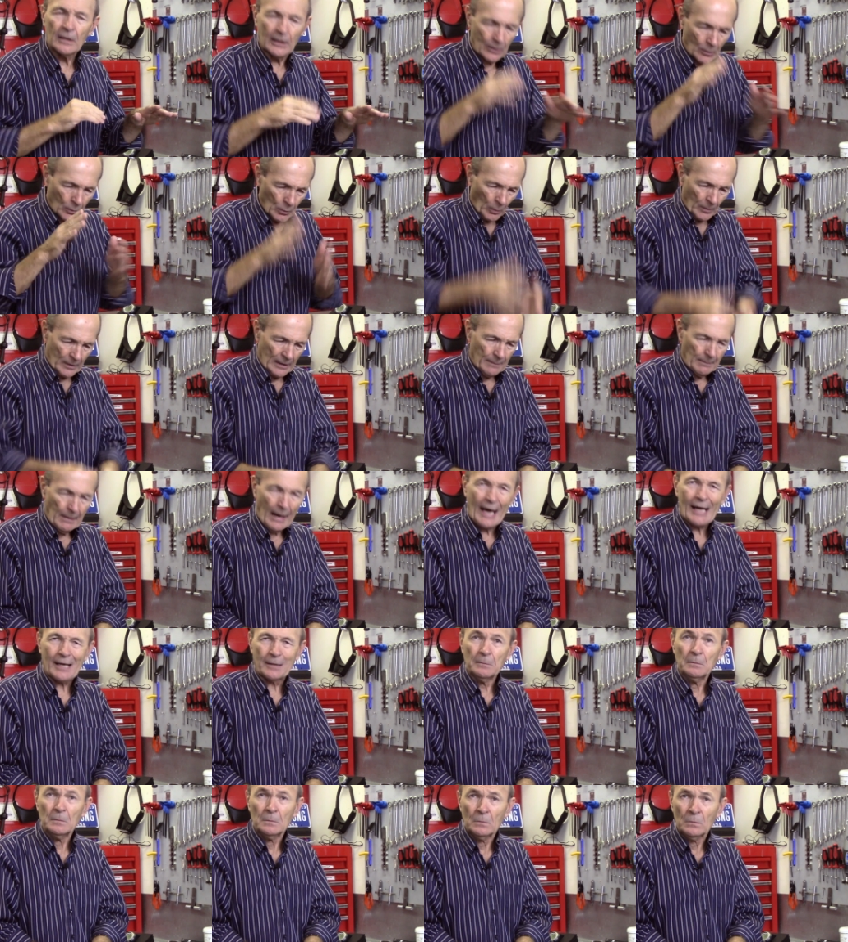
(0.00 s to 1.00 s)
They don't go to the
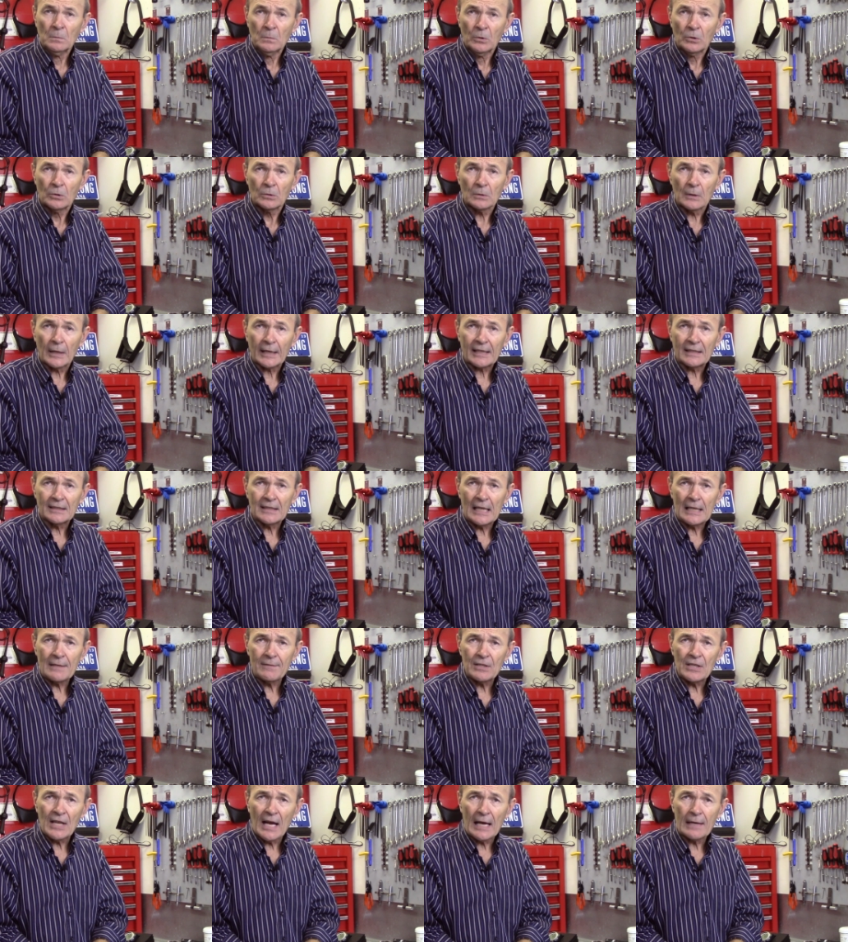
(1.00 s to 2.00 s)
bottom like a
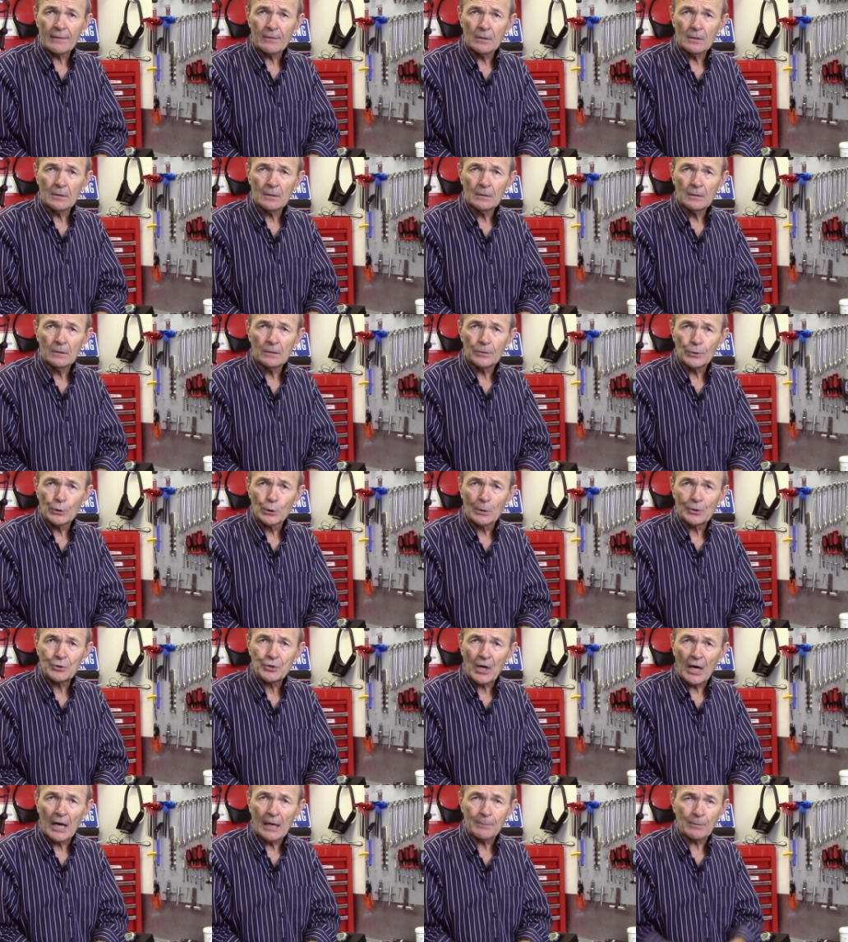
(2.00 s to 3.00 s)
Navy diver do
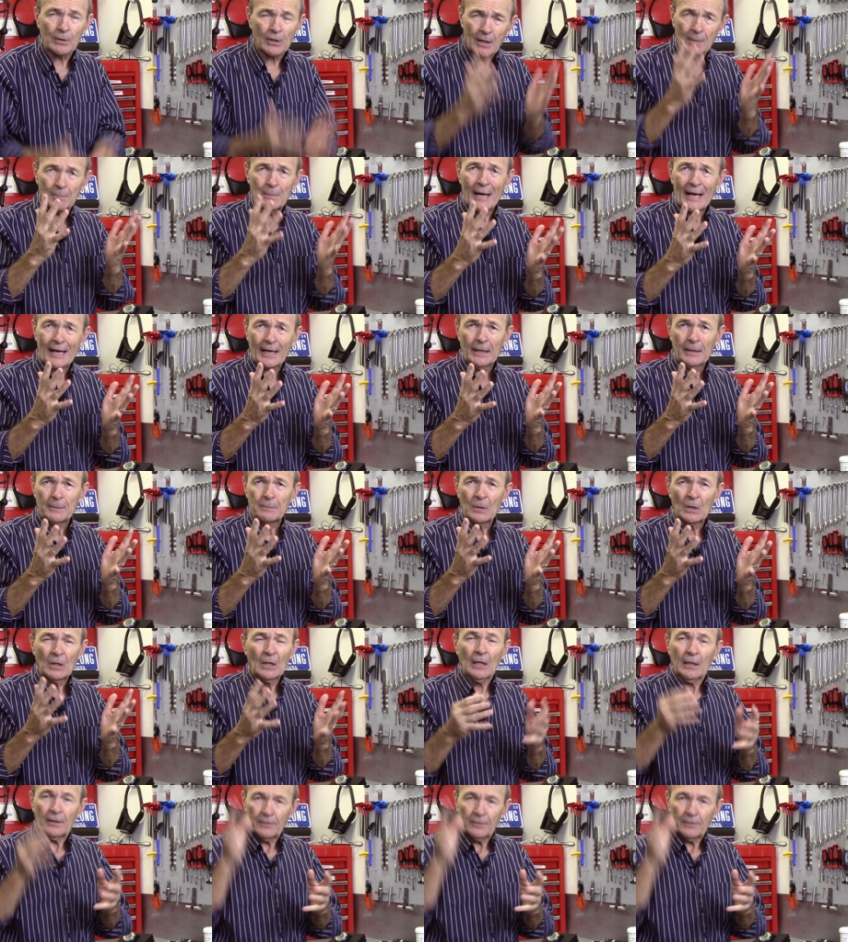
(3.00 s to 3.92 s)
a job and come back up.